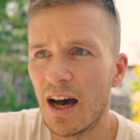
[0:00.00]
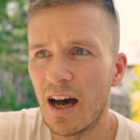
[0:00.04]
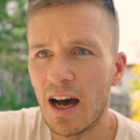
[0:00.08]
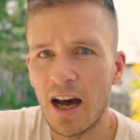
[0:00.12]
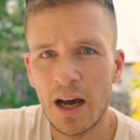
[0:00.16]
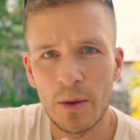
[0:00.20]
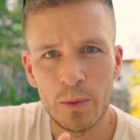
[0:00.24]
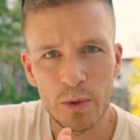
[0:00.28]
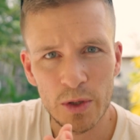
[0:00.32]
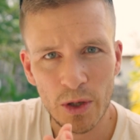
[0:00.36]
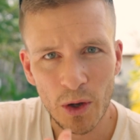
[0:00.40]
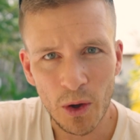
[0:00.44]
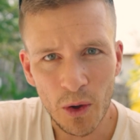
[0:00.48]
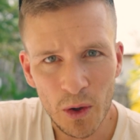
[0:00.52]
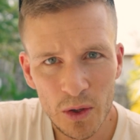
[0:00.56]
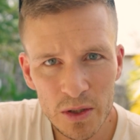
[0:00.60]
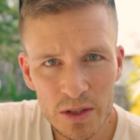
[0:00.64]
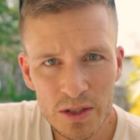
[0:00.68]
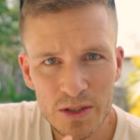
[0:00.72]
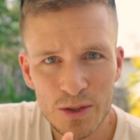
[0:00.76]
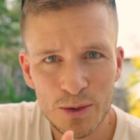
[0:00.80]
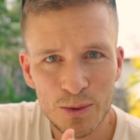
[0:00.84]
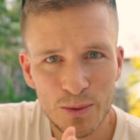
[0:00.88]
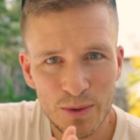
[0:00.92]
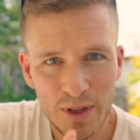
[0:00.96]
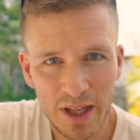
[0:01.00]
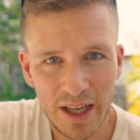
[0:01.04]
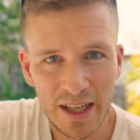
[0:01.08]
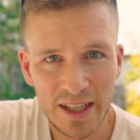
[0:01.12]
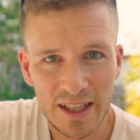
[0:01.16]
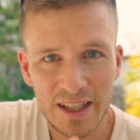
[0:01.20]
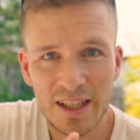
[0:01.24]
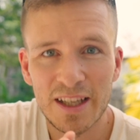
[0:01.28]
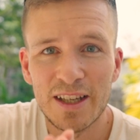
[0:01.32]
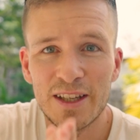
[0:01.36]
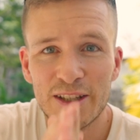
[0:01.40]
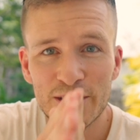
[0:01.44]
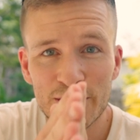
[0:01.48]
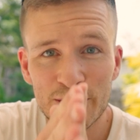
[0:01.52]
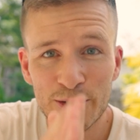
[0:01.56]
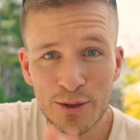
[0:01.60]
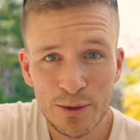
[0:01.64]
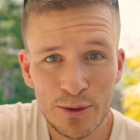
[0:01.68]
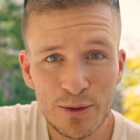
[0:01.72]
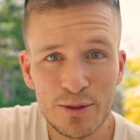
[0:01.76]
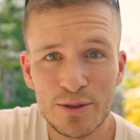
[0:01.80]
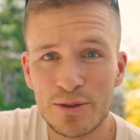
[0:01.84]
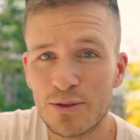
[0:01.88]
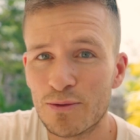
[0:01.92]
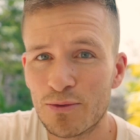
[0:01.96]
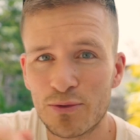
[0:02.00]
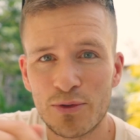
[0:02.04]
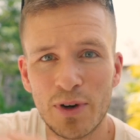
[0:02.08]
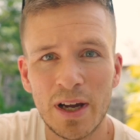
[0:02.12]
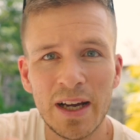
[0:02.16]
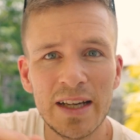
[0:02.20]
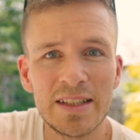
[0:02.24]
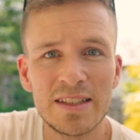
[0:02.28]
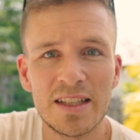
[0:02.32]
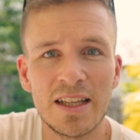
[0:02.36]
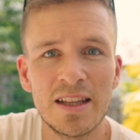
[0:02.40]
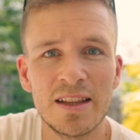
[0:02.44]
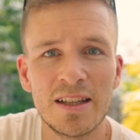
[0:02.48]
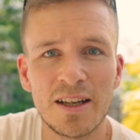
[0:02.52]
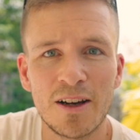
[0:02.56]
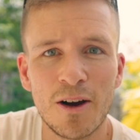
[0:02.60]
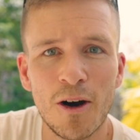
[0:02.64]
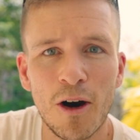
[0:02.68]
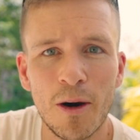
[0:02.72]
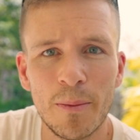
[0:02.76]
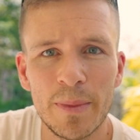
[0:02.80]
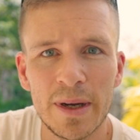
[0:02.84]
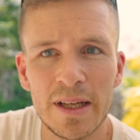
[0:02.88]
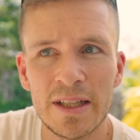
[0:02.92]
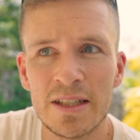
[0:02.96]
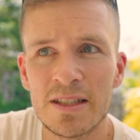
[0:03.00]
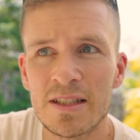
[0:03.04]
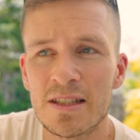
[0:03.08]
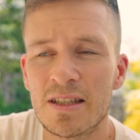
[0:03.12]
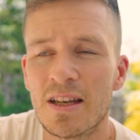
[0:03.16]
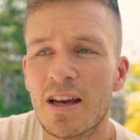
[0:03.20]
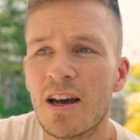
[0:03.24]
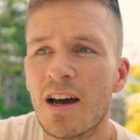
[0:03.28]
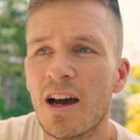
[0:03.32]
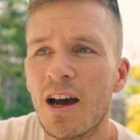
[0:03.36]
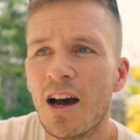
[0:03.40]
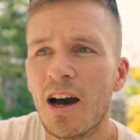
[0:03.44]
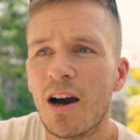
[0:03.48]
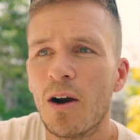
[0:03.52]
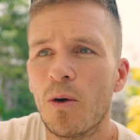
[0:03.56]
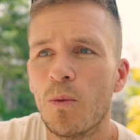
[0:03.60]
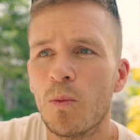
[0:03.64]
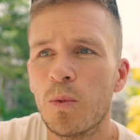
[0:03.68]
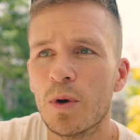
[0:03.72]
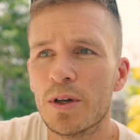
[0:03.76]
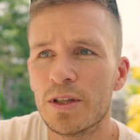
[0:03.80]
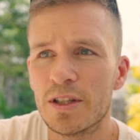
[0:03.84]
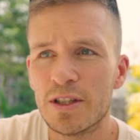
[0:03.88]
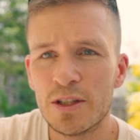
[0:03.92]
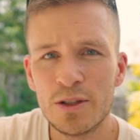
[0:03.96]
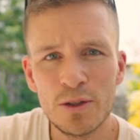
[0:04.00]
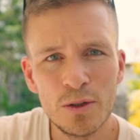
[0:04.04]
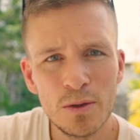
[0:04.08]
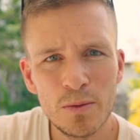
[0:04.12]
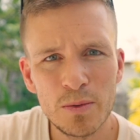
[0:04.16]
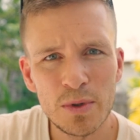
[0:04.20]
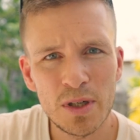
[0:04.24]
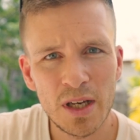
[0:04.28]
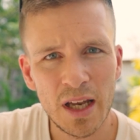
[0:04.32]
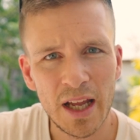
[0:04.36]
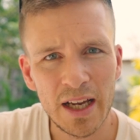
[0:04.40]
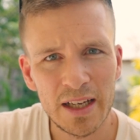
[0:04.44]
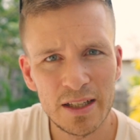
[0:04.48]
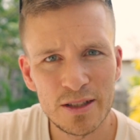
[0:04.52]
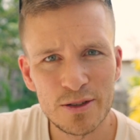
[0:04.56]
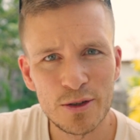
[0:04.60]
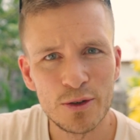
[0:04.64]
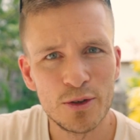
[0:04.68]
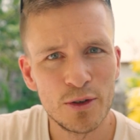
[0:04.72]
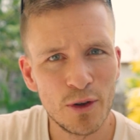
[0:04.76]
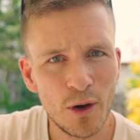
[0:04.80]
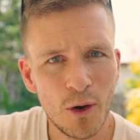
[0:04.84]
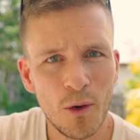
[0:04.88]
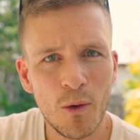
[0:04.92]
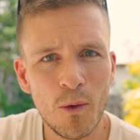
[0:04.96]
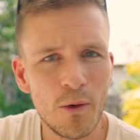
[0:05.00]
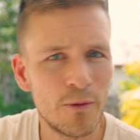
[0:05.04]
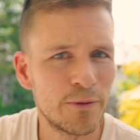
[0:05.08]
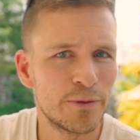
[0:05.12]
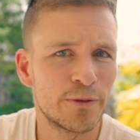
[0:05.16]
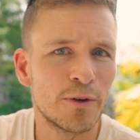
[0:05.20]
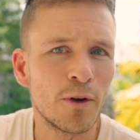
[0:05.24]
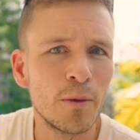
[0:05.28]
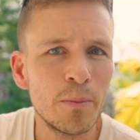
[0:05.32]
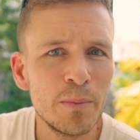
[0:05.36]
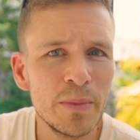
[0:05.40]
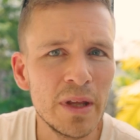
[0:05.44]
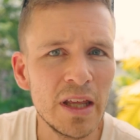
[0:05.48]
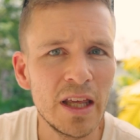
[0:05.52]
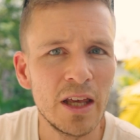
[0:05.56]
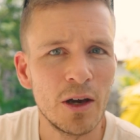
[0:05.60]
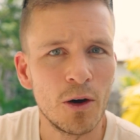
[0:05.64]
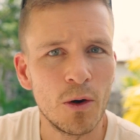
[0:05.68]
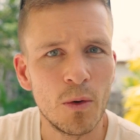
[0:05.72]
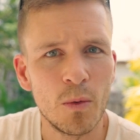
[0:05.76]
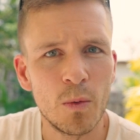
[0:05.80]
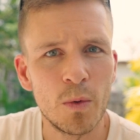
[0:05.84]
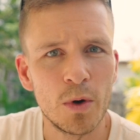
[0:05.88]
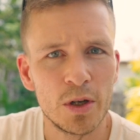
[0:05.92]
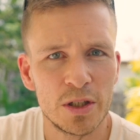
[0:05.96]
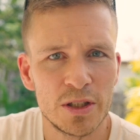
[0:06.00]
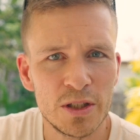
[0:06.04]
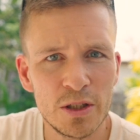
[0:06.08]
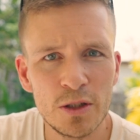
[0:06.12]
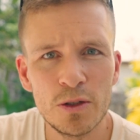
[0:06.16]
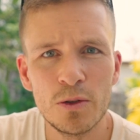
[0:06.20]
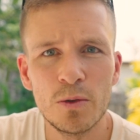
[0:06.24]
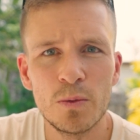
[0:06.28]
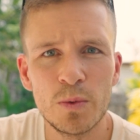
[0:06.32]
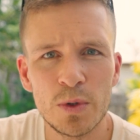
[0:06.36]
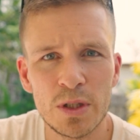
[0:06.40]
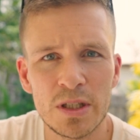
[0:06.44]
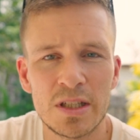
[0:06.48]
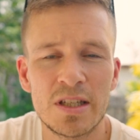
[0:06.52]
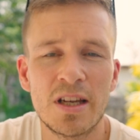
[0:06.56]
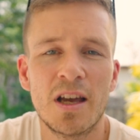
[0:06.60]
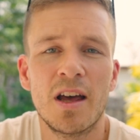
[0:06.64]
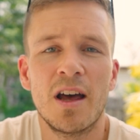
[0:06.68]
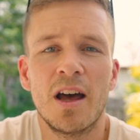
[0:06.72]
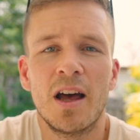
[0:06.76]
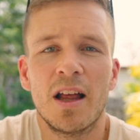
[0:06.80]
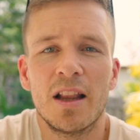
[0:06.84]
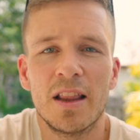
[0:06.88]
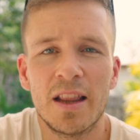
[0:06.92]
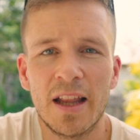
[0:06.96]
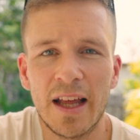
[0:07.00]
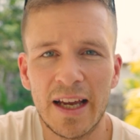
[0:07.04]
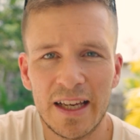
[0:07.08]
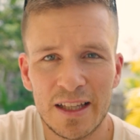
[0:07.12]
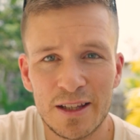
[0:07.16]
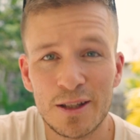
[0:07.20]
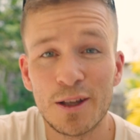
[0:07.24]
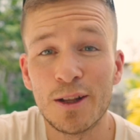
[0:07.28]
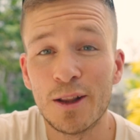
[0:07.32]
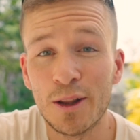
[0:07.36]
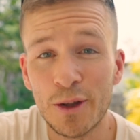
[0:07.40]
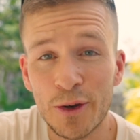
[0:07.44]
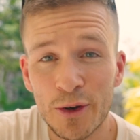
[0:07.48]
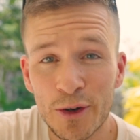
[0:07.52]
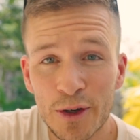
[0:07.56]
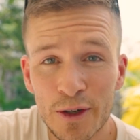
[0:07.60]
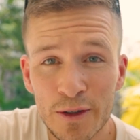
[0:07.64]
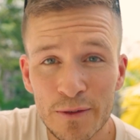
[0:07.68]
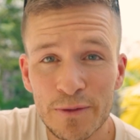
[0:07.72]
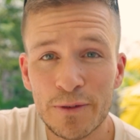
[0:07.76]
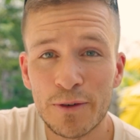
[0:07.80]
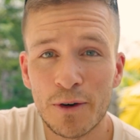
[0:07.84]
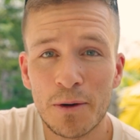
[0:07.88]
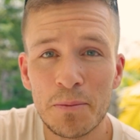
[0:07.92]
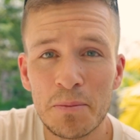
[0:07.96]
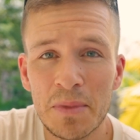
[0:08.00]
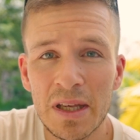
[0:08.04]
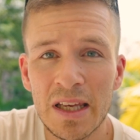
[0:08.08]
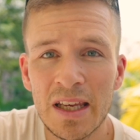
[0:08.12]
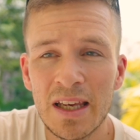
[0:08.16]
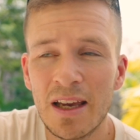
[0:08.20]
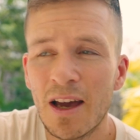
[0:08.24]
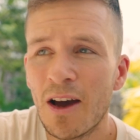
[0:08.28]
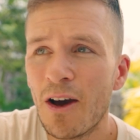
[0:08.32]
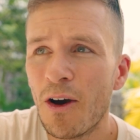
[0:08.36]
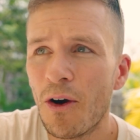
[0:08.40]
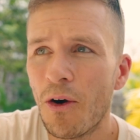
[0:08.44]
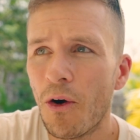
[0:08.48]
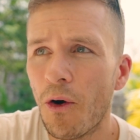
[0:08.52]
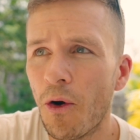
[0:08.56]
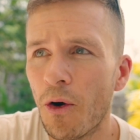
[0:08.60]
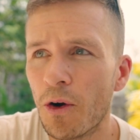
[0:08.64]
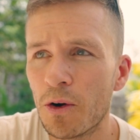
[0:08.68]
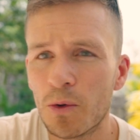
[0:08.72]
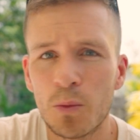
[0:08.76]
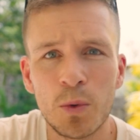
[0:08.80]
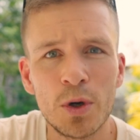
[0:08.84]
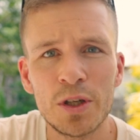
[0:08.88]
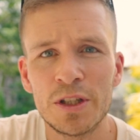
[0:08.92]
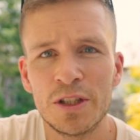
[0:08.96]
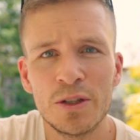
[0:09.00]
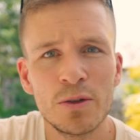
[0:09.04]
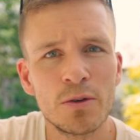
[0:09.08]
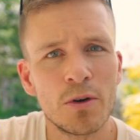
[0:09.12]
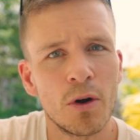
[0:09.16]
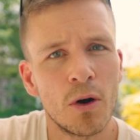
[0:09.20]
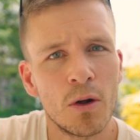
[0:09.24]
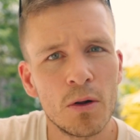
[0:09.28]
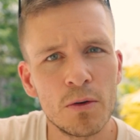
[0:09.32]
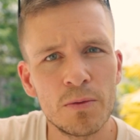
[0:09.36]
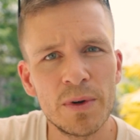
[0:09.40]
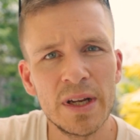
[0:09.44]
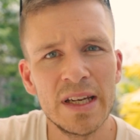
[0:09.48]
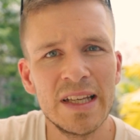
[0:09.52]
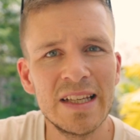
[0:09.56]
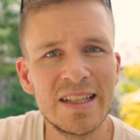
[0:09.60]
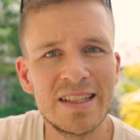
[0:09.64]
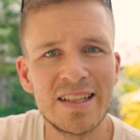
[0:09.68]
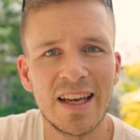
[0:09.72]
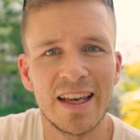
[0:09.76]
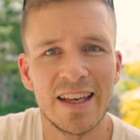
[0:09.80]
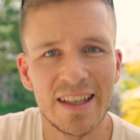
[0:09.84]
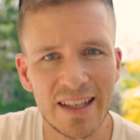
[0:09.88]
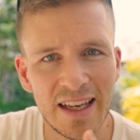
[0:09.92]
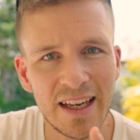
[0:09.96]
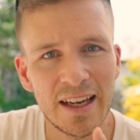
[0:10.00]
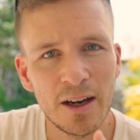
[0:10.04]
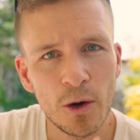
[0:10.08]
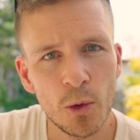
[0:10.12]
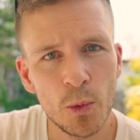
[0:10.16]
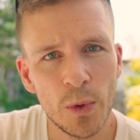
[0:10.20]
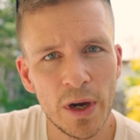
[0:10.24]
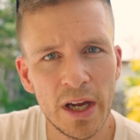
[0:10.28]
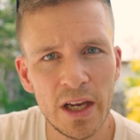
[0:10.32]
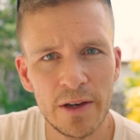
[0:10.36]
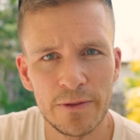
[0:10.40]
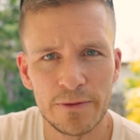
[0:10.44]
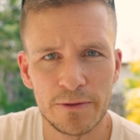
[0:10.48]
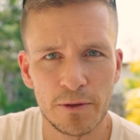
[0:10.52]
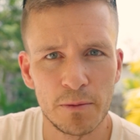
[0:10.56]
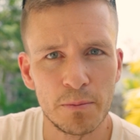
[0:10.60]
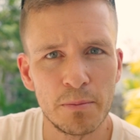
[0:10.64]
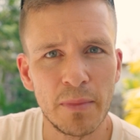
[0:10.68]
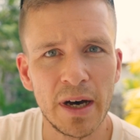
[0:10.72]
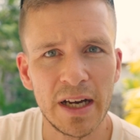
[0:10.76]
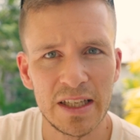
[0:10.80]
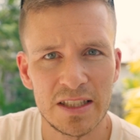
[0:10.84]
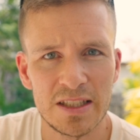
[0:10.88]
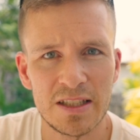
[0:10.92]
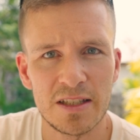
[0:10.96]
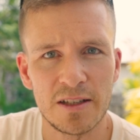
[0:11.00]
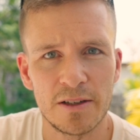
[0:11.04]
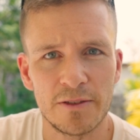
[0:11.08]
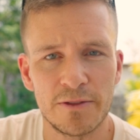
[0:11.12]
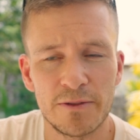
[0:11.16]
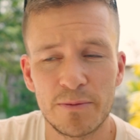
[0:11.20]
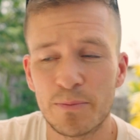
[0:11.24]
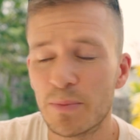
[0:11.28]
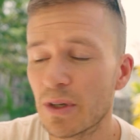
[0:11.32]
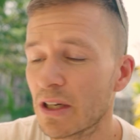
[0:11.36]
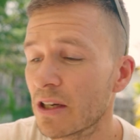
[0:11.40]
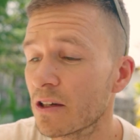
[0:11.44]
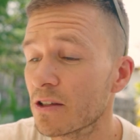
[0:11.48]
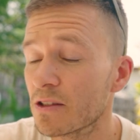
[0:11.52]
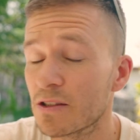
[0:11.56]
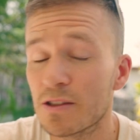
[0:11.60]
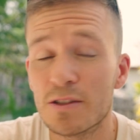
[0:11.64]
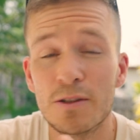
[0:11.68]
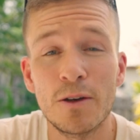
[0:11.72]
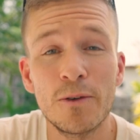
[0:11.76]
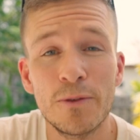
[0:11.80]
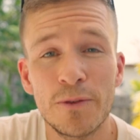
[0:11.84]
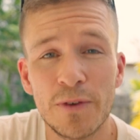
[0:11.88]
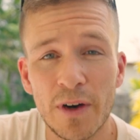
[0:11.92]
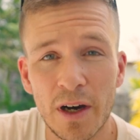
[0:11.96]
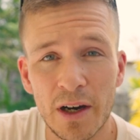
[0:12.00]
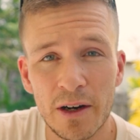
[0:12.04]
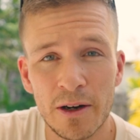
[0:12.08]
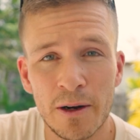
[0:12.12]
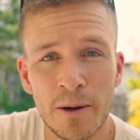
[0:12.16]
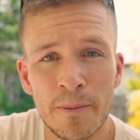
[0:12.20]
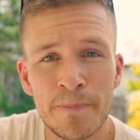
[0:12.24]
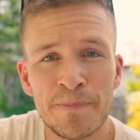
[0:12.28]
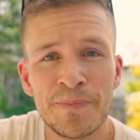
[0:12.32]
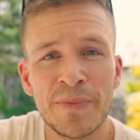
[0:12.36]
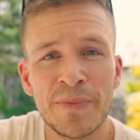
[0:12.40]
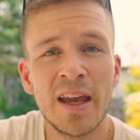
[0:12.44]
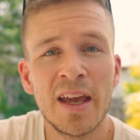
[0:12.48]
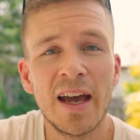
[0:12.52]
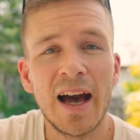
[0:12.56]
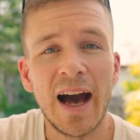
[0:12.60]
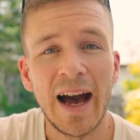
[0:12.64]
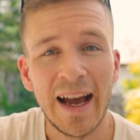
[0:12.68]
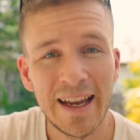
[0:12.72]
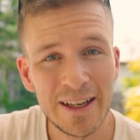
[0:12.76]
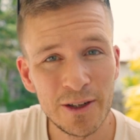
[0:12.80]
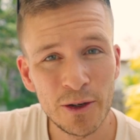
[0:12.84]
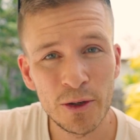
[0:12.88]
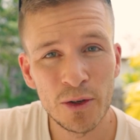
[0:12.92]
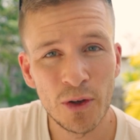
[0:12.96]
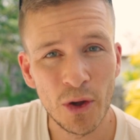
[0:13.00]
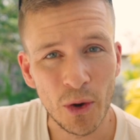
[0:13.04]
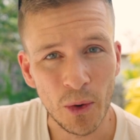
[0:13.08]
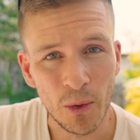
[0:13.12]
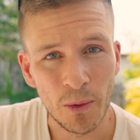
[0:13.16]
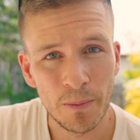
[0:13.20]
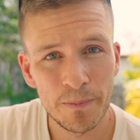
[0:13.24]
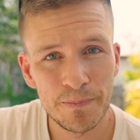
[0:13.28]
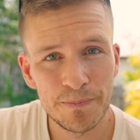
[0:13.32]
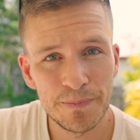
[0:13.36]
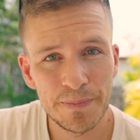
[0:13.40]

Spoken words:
I would also like you to write in the comments what you would like to know from me, or what you would like to learn from me, or what you're already taking away from my stuff. Because so far, I don't know.